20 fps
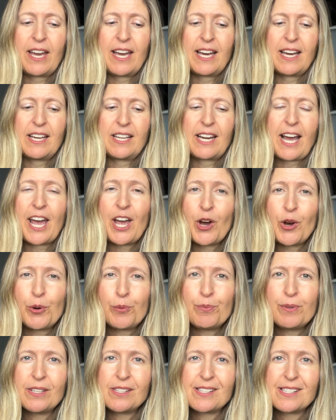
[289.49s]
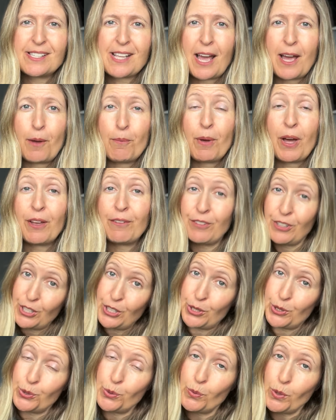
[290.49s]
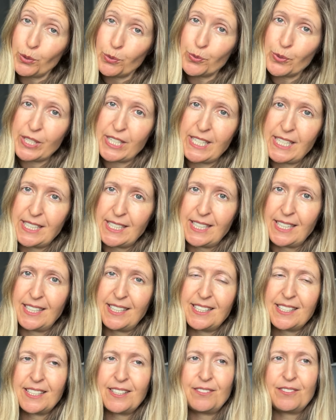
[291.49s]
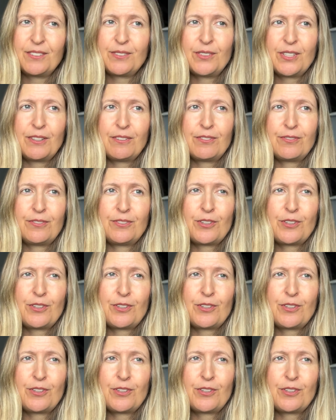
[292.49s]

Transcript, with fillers: and I hope that some of you while reading it even if